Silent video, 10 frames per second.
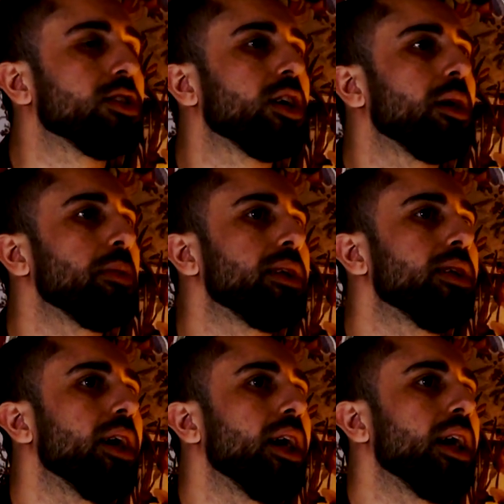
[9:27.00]
So, I mean,
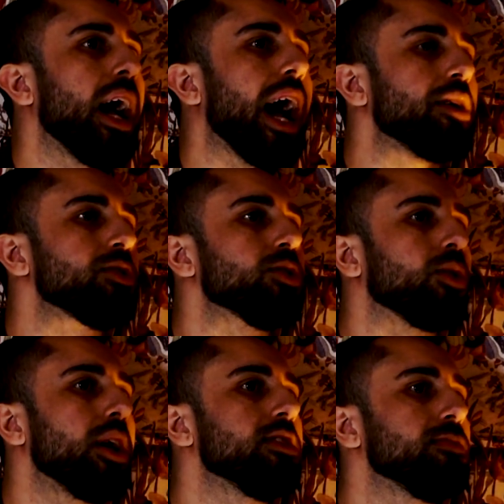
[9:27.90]
how does your
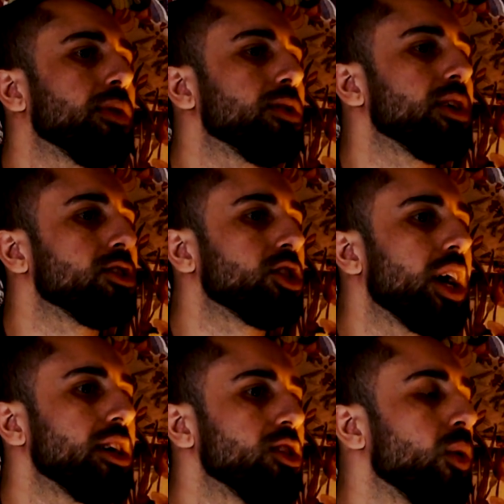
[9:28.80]
creative process
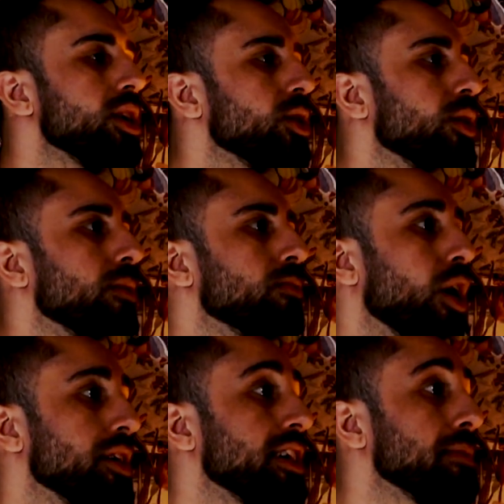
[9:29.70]
change when you're
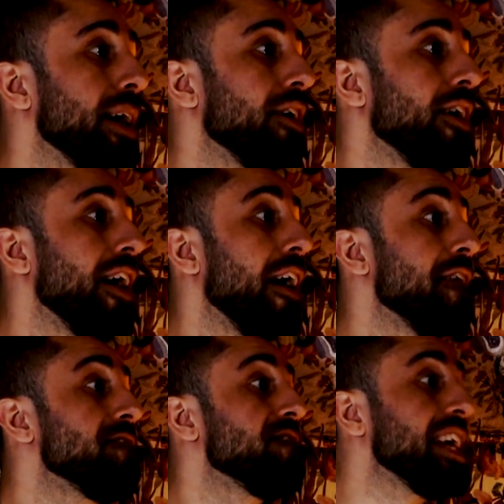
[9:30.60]
writing about a
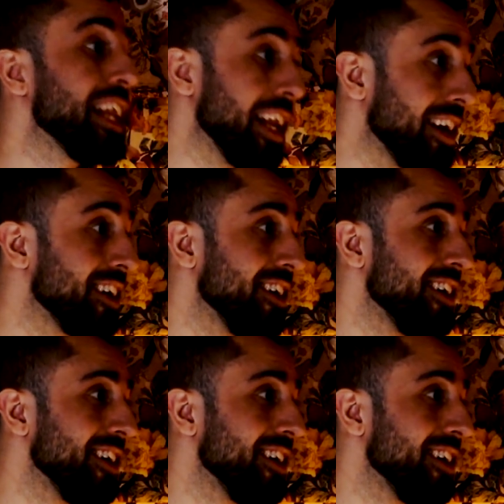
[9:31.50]
feeling?